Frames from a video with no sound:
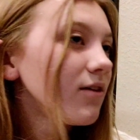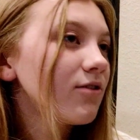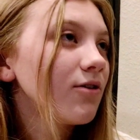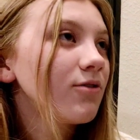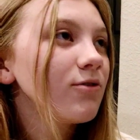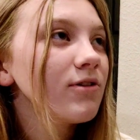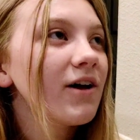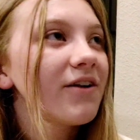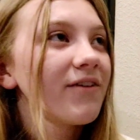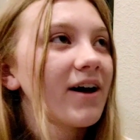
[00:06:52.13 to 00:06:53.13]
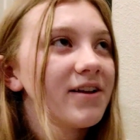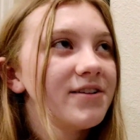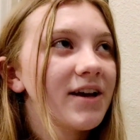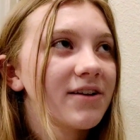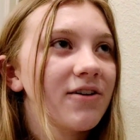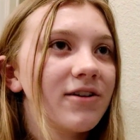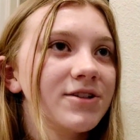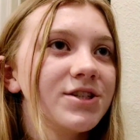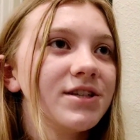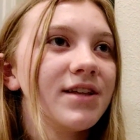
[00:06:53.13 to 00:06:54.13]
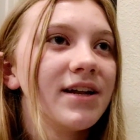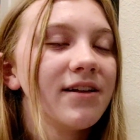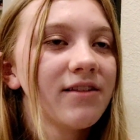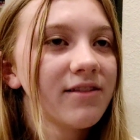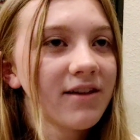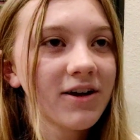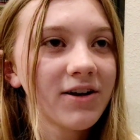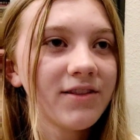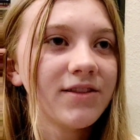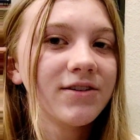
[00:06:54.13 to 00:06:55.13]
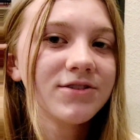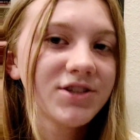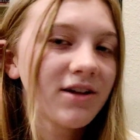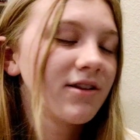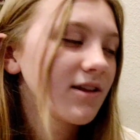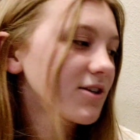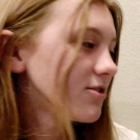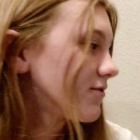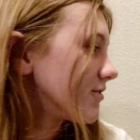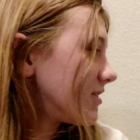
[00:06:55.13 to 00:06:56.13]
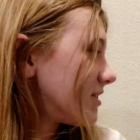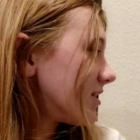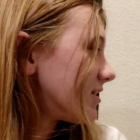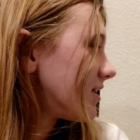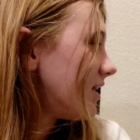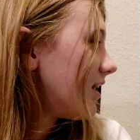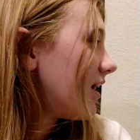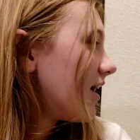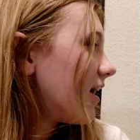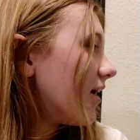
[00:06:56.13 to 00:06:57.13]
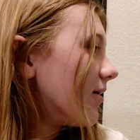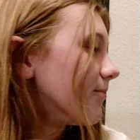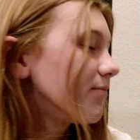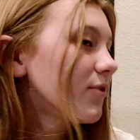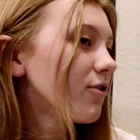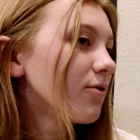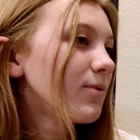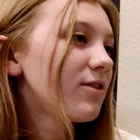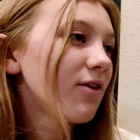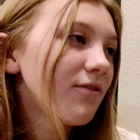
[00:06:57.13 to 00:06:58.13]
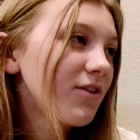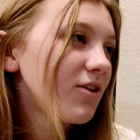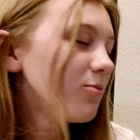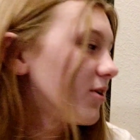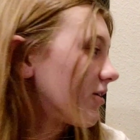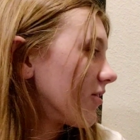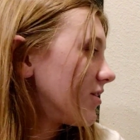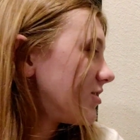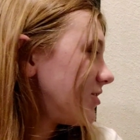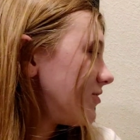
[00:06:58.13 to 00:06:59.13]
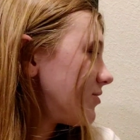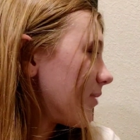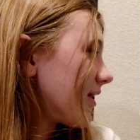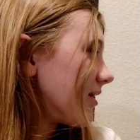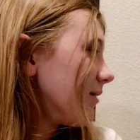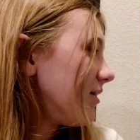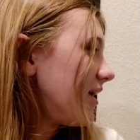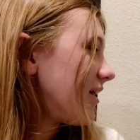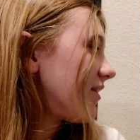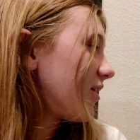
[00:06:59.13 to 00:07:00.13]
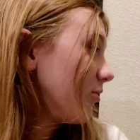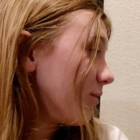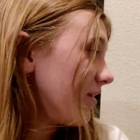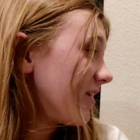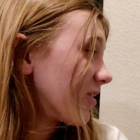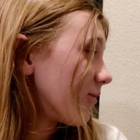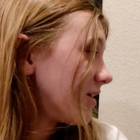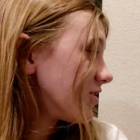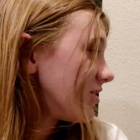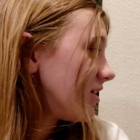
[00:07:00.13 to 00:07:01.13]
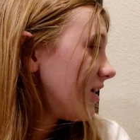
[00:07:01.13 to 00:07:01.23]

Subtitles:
So there's a lot of added technology that isn't there in the gel electrophoresis. So we solve the human error issues by eliminating the human in the equation,